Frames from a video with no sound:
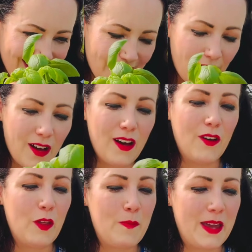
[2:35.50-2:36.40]
Oh,
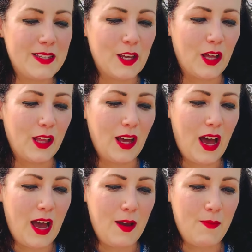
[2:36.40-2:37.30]
the basil.
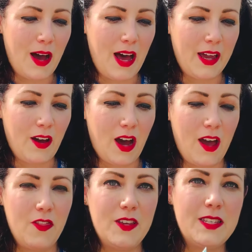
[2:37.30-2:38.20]
I
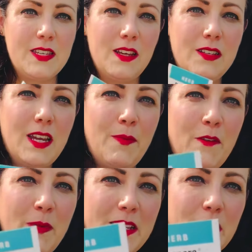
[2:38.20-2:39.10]
got this type
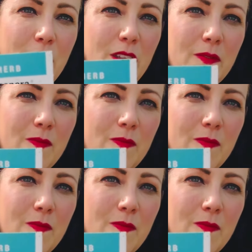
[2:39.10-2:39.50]
of basil.